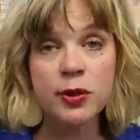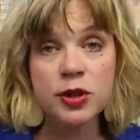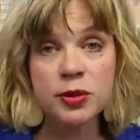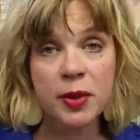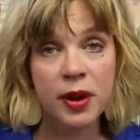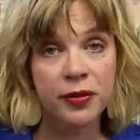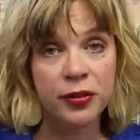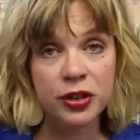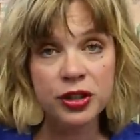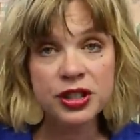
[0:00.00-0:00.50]
It
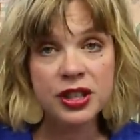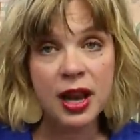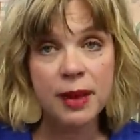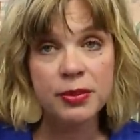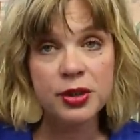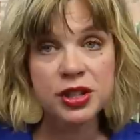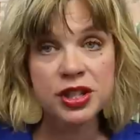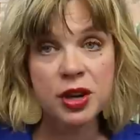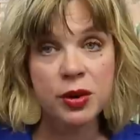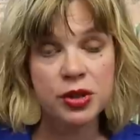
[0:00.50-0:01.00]
was my first
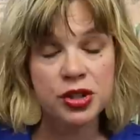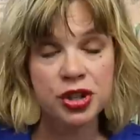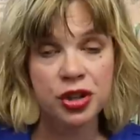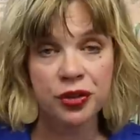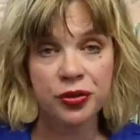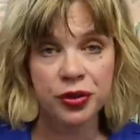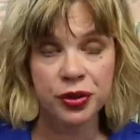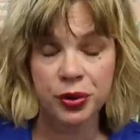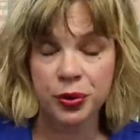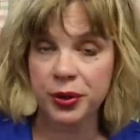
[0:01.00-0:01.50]
time to sew a
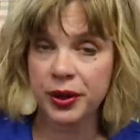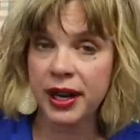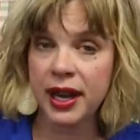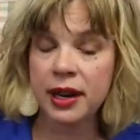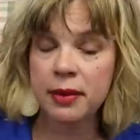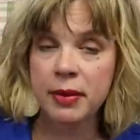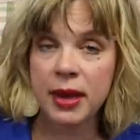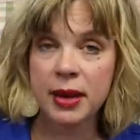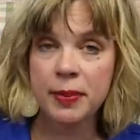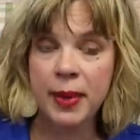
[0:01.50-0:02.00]
Jennifer Lauren
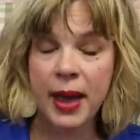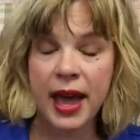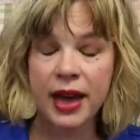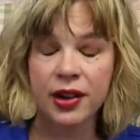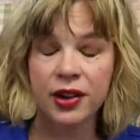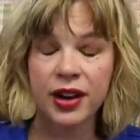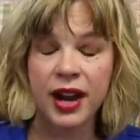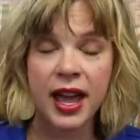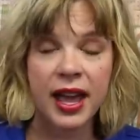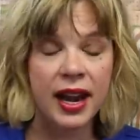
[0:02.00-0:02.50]
handmade
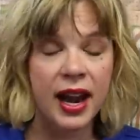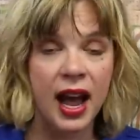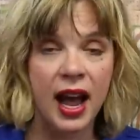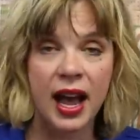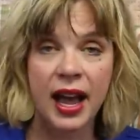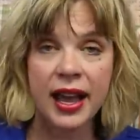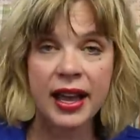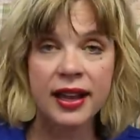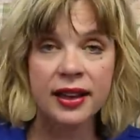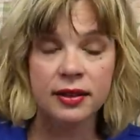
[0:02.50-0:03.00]
pattern and
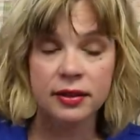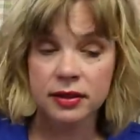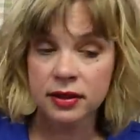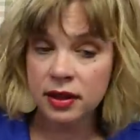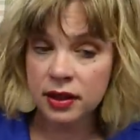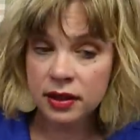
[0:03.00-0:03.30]
I